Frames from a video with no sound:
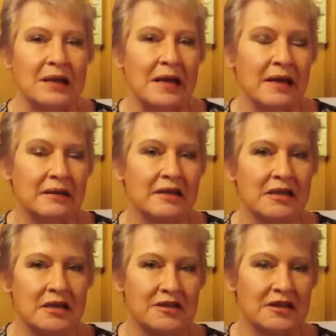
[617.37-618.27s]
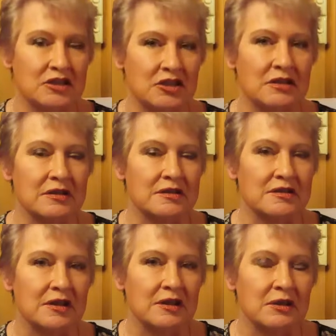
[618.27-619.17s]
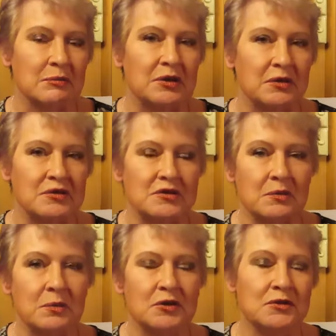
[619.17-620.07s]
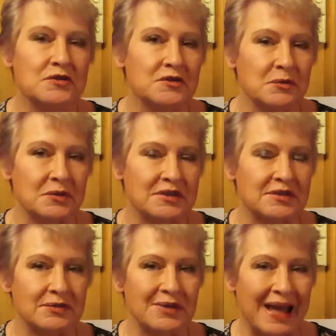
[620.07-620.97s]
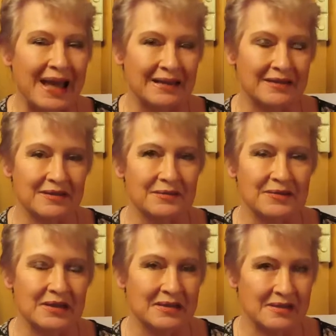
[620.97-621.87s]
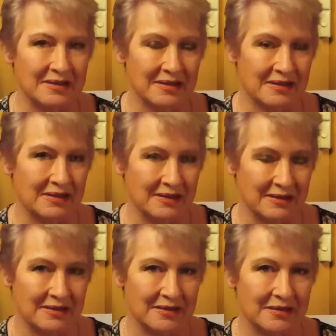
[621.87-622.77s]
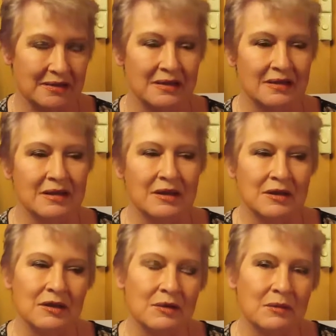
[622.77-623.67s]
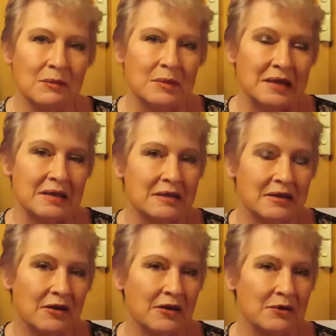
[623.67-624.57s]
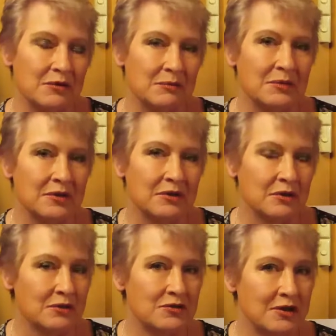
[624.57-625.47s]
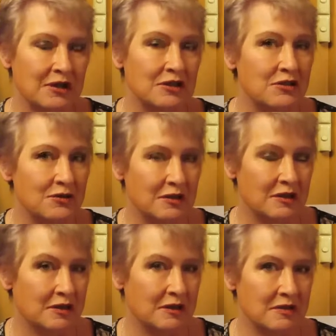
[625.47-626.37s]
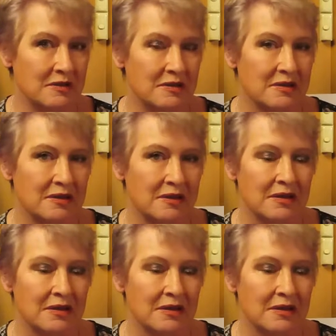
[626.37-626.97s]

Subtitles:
We had the addictions because the wounds were still active inside us. We hid at home, not trying new things,